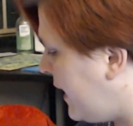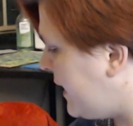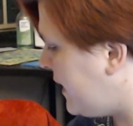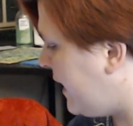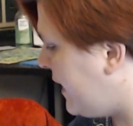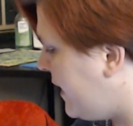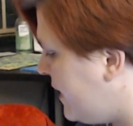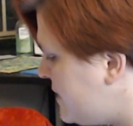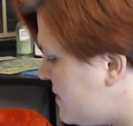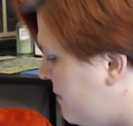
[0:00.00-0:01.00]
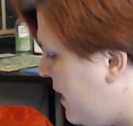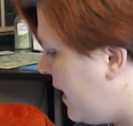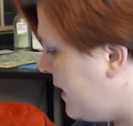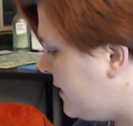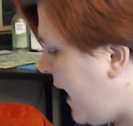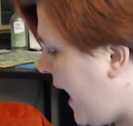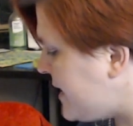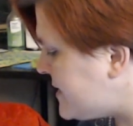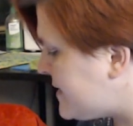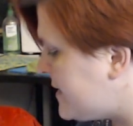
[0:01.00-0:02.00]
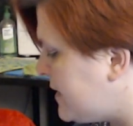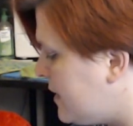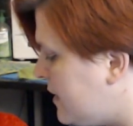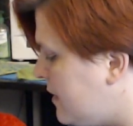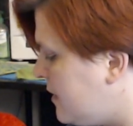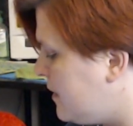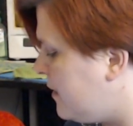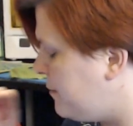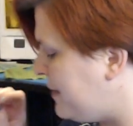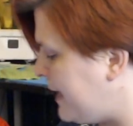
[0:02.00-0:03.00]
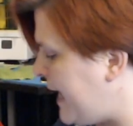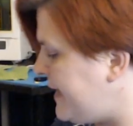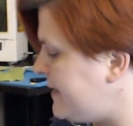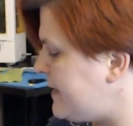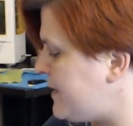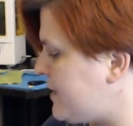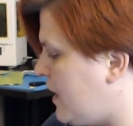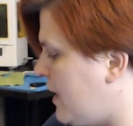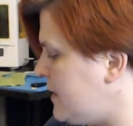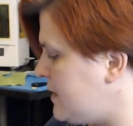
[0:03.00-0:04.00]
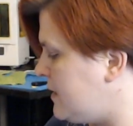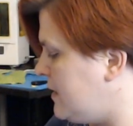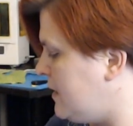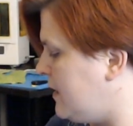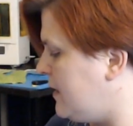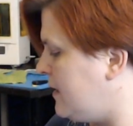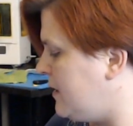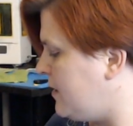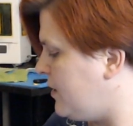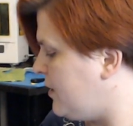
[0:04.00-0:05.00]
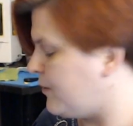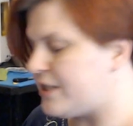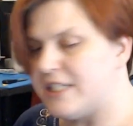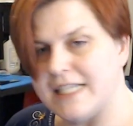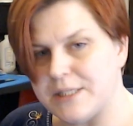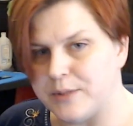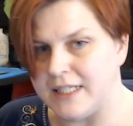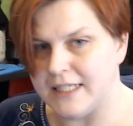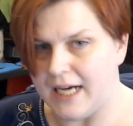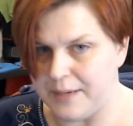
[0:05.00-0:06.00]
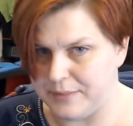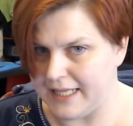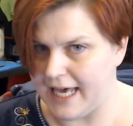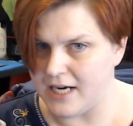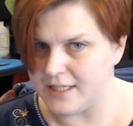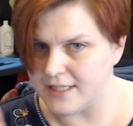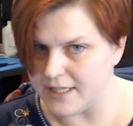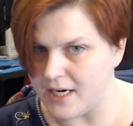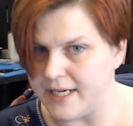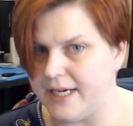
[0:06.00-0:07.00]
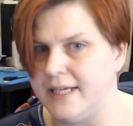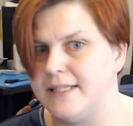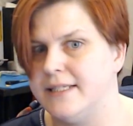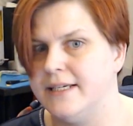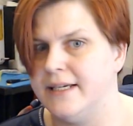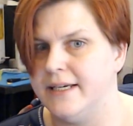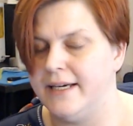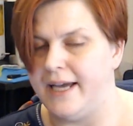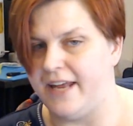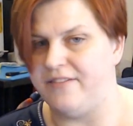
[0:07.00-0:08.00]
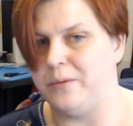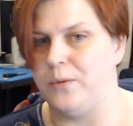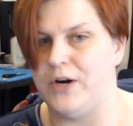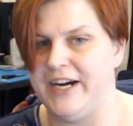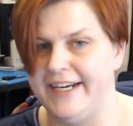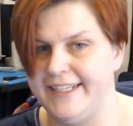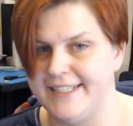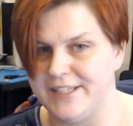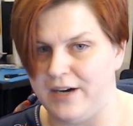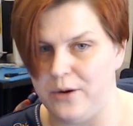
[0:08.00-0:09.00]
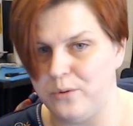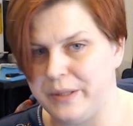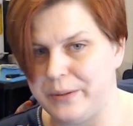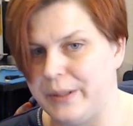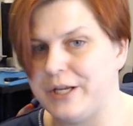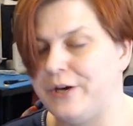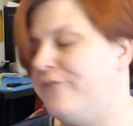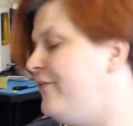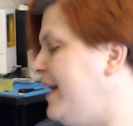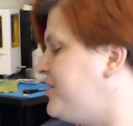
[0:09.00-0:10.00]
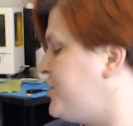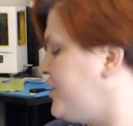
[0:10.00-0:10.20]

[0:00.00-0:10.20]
and my last planned start, which this one, I plan on starting it in February, so I will be going to go fetch